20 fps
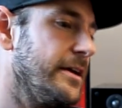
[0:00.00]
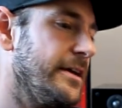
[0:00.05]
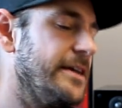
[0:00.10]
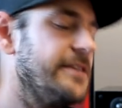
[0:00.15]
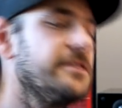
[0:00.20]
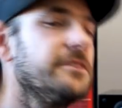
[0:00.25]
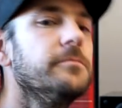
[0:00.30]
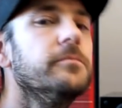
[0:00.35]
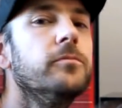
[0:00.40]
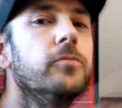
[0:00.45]

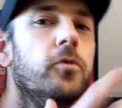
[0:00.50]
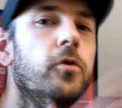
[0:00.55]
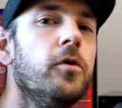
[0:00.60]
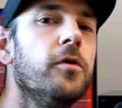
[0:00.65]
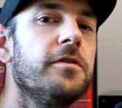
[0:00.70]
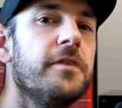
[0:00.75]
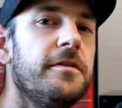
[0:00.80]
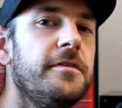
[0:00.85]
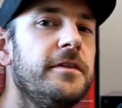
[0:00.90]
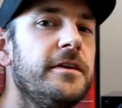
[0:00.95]
isn't
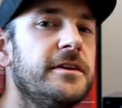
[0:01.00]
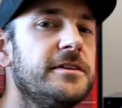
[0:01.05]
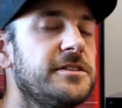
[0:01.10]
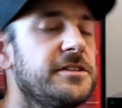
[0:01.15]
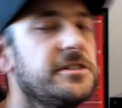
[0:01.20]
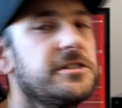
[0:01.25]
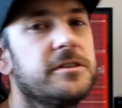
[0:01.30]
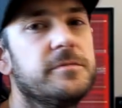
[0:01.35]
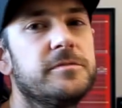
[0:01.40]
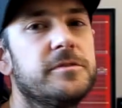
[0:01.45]
more than the
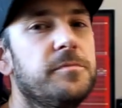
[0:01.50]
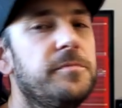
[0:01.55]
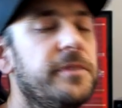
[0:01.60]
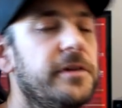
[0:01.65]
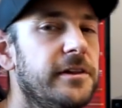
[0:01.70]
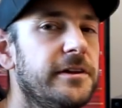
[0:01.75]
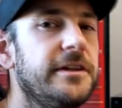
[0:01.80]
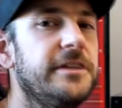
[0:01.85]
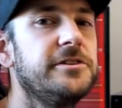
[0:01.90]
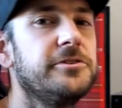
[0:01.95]
system's
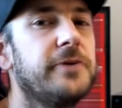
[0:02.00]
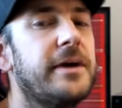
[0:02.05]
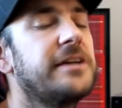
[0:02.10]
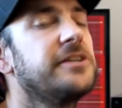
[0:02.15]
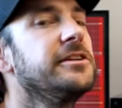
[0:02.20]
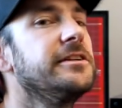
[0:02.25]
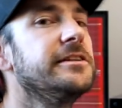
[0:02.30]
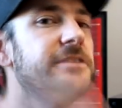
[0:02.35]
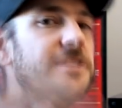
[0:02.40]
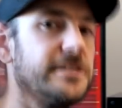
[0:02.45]
ability to
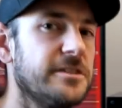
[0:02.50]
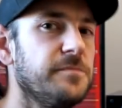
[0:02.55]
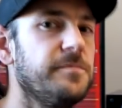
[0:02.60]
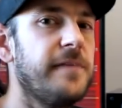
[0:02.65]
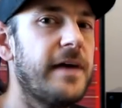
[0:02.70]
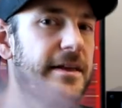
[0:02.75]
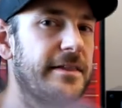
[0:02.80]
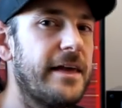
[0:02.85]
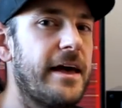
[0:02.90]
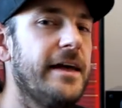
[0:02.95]
actually
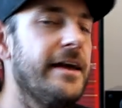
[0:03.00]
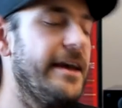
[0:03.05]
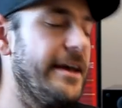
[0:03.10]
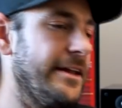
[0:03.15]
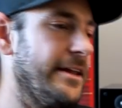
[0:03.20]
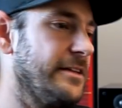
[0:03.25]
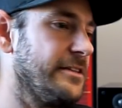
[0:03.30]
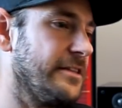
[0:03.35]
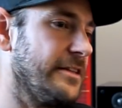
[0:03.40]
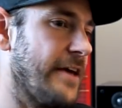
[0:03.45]
dissipate that
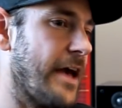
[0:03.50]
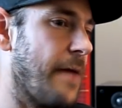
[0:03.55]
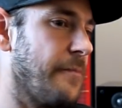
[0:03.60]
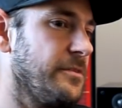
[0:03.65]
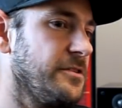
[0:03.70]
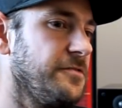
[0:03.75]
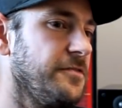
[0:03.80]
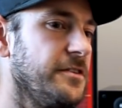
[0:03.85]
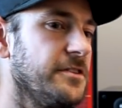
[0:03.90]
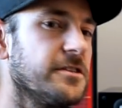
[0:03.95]
heat into the
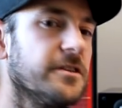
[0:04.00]
atmosphere,